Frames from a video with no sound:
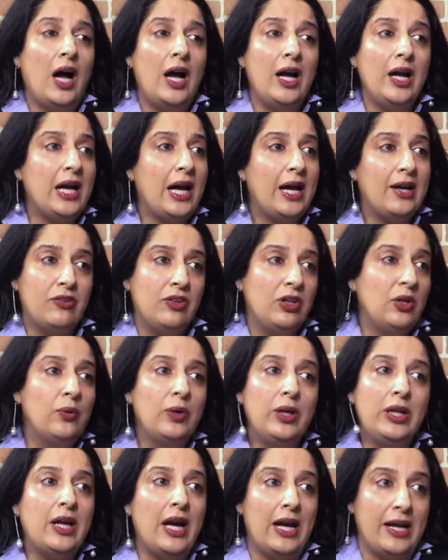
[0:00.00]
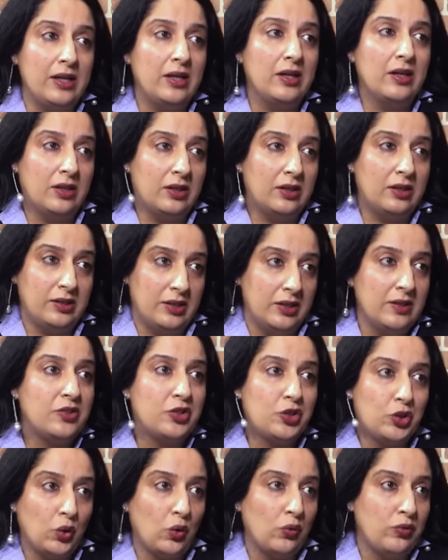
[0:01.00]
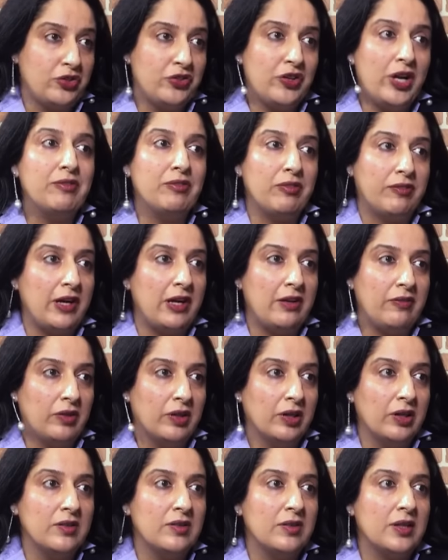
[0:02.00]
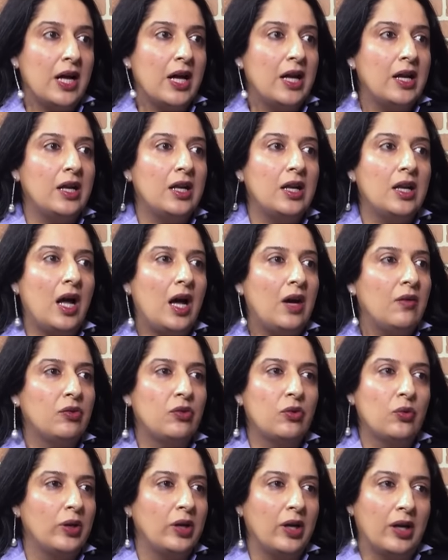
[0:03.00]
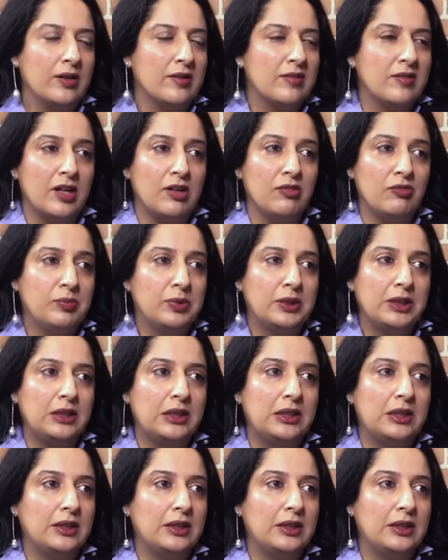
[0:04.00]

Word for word: I actually only anchored this show, which ran for five years, and I was doing other stuff. But